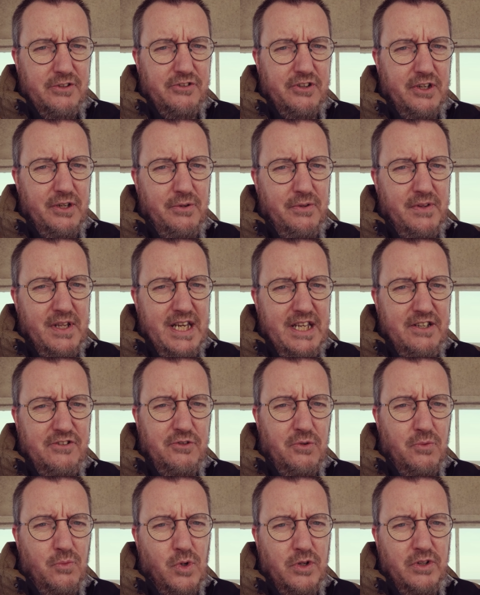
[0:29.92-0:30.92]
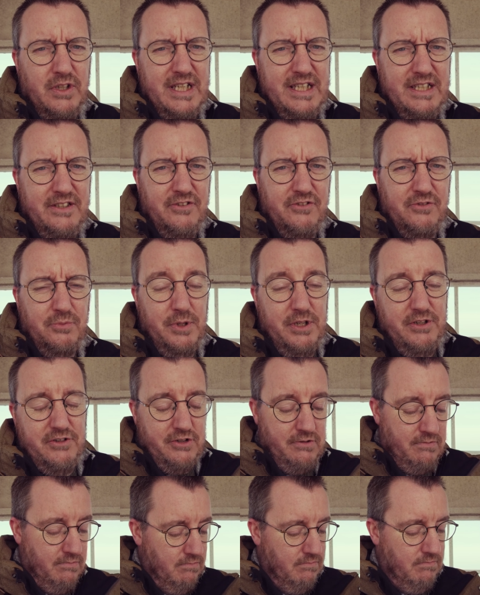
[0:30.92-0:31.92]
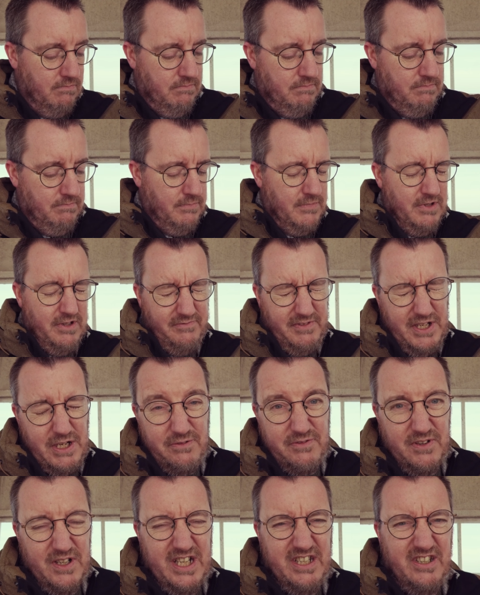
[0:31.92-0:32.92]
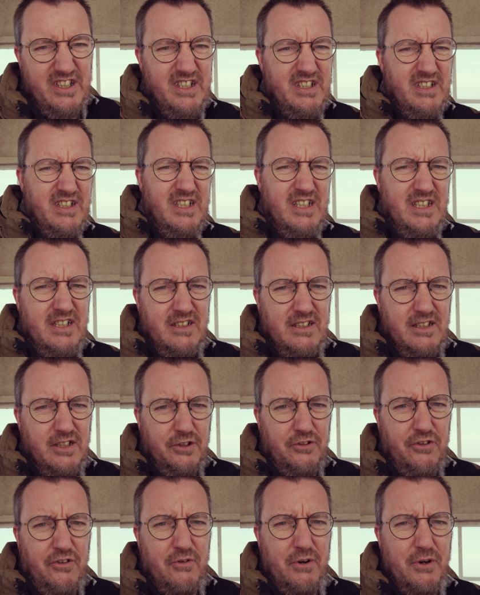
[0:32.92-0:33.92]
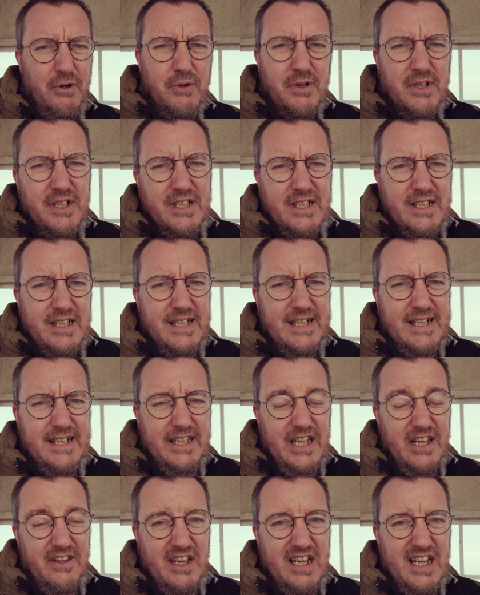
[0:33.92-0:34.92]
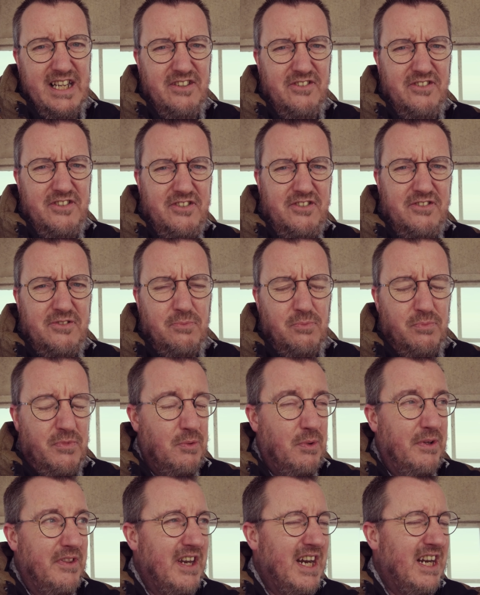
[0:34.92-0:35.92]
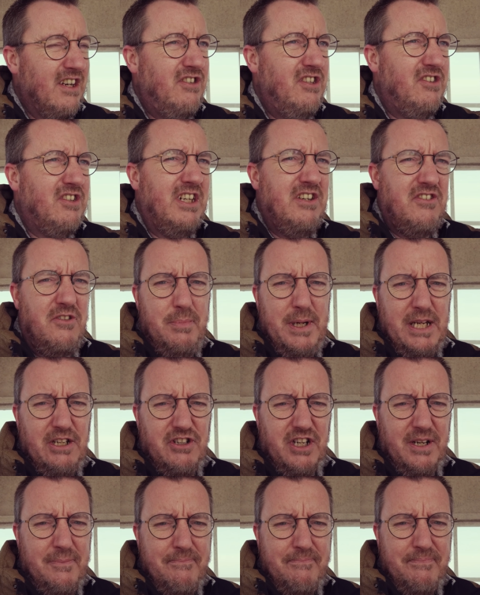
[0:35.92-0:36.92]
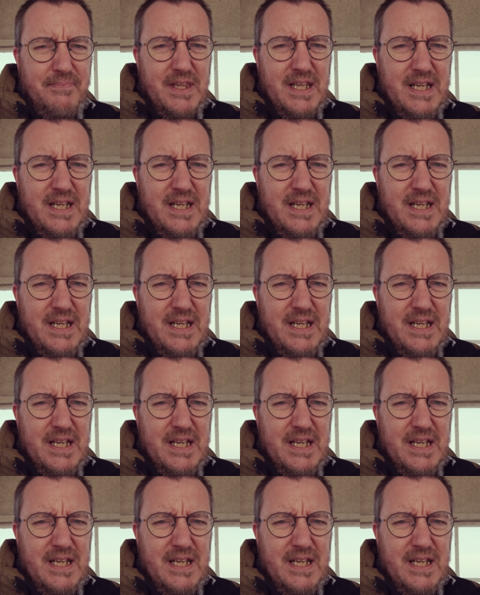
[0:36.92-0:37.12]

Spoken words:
So there's one lens which the viewfinder looks through, and the other lens is the one that actually takes the picture.